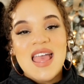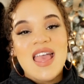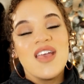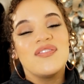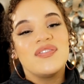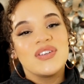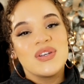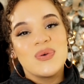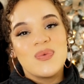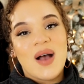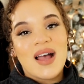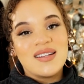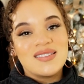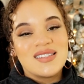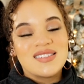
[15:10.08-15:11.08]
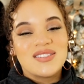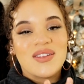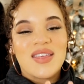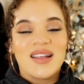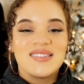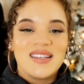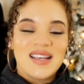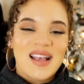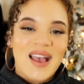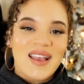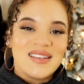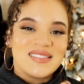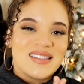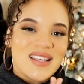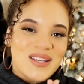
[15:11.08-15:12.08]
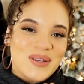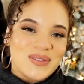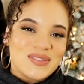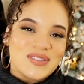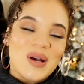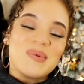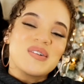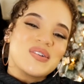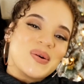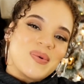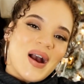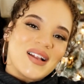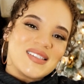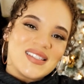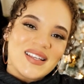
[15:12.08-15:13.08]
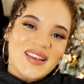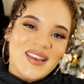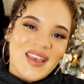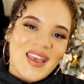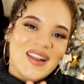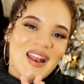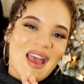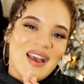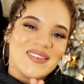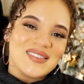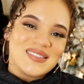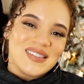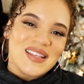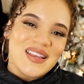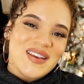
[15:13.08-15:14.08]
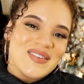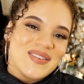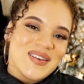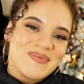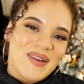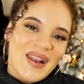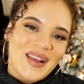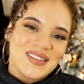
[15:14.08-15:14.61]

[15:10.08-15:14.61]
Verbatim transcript: if you want. So that's it, guys. Thank you so much for watching, and I will see you in